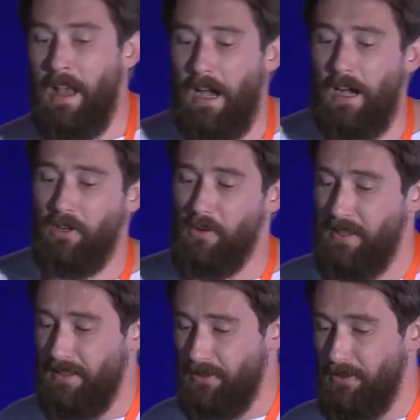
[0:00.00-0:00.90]
all we
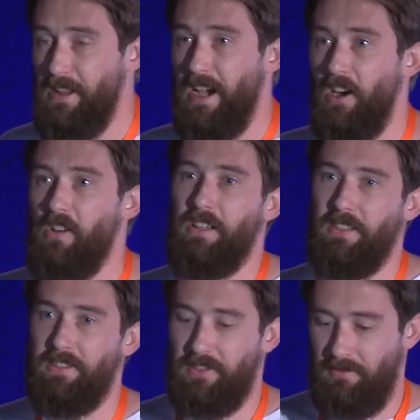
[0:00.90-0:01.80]
need to do now
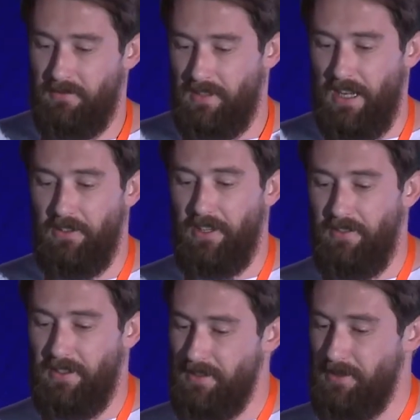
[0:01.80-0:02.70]
is tell the
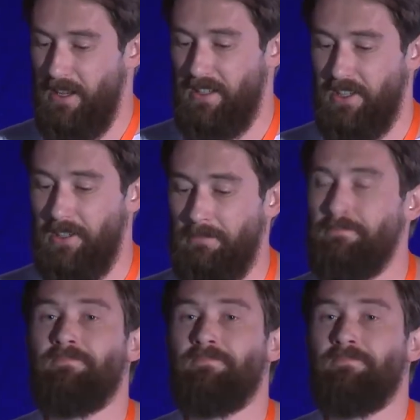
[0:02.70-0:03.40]
event dispatcher